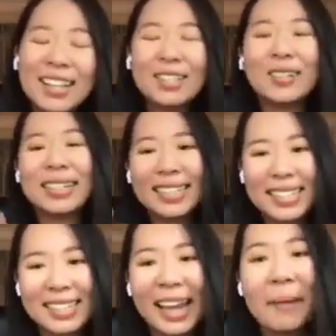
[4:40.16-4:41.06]
So this is
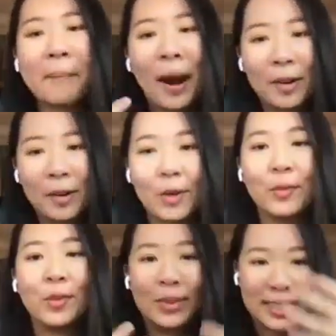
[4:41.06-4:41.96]
like a part of your
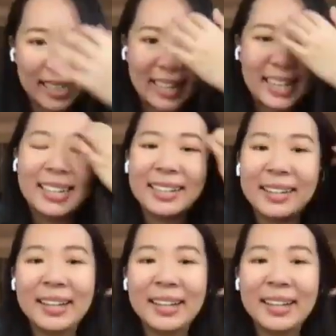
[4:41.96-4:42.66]
routine.